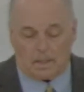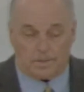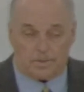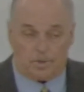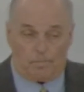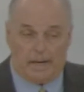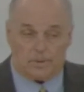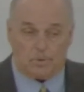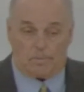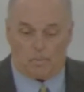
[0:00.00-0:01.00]
it's still
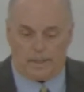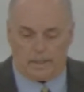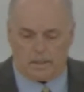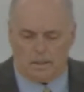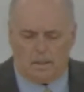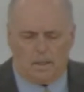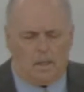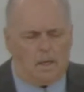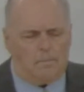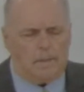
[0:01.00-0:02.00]
Passover week.
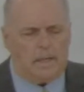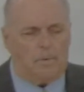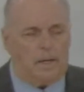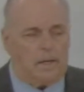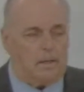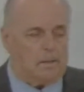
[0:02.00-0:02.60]
But anyway,